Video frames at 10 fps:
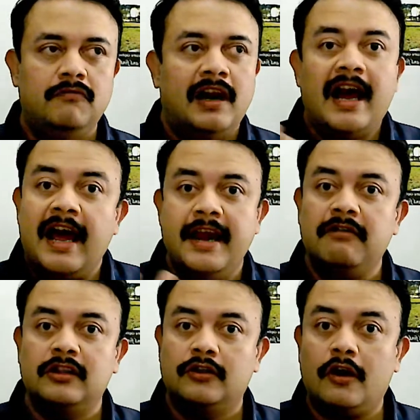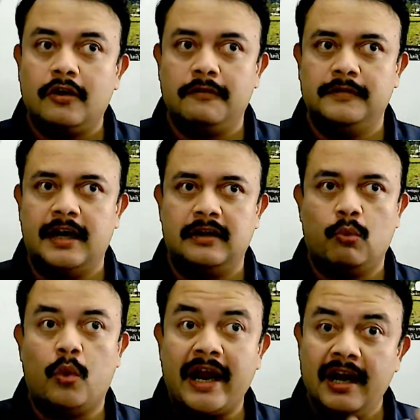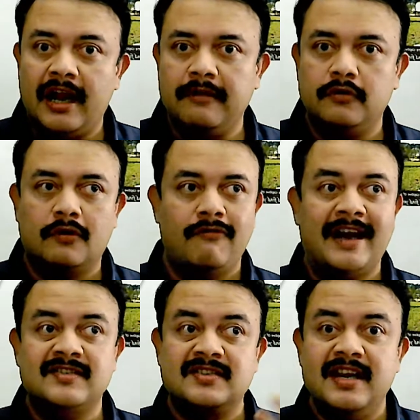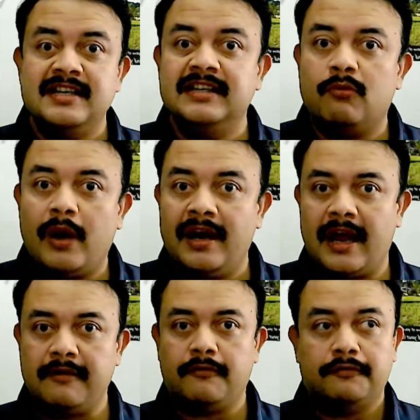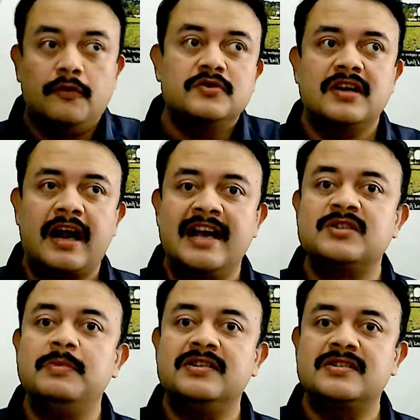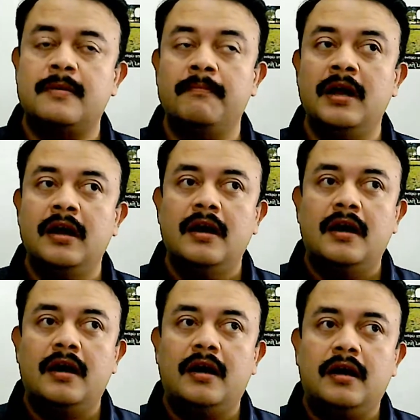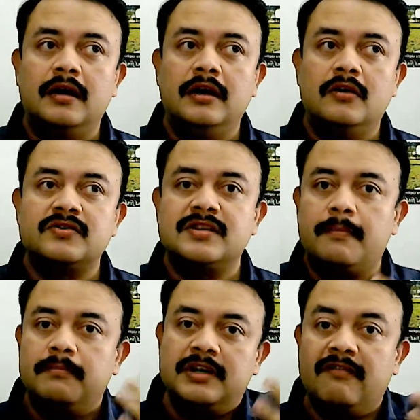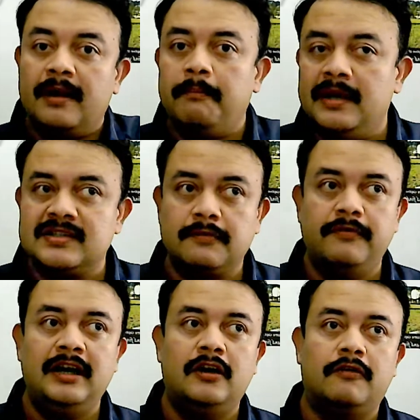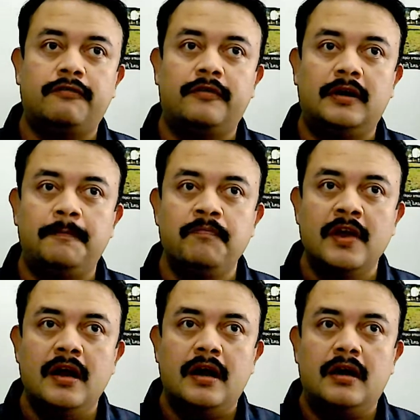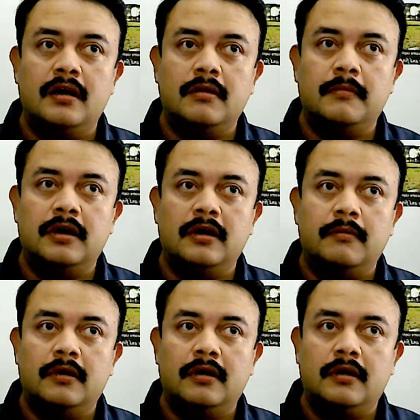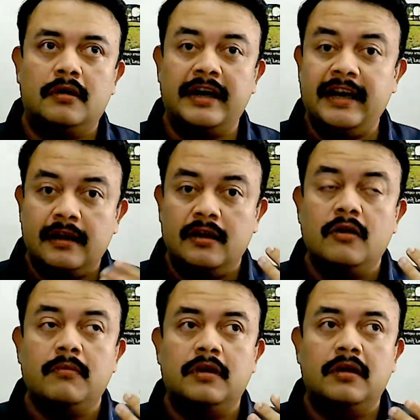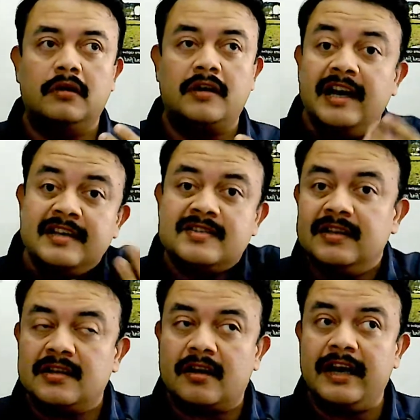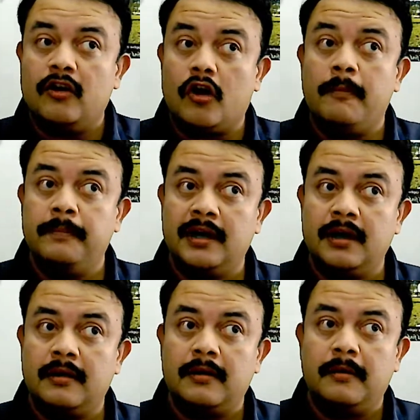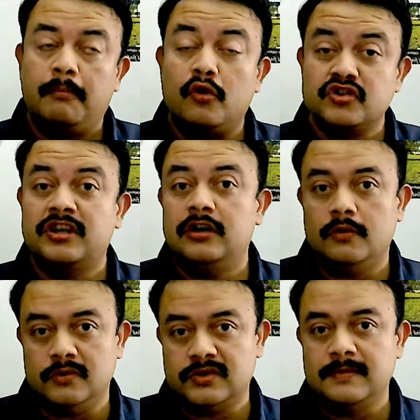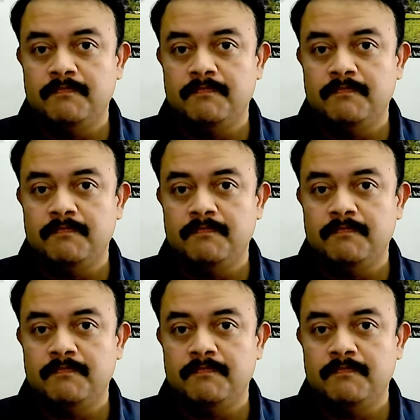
Well, I never thought of that. The wildlife, you're vaccinating the wildlife. Of course, there has been some Uh, you know, some developments, a field of uh, uh, uh, uh, re, you know uh, releasing the recombinant mosquitoes